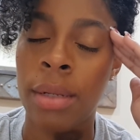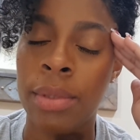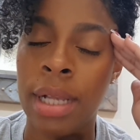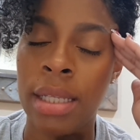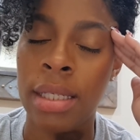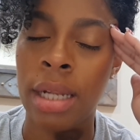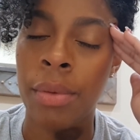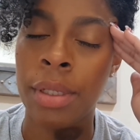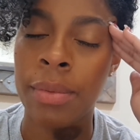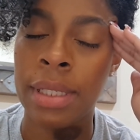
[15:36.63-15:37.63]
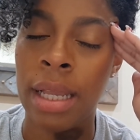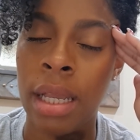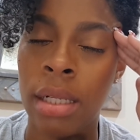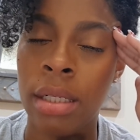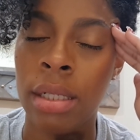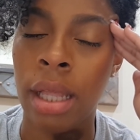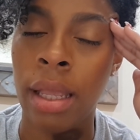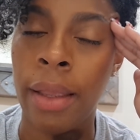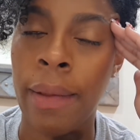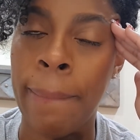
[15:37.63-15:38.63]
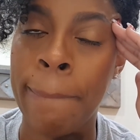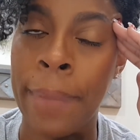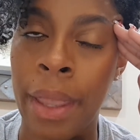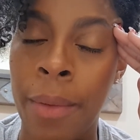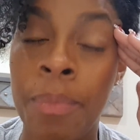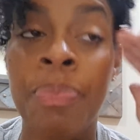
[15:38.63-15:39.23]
I was cussing. I was upset. Like, yeah.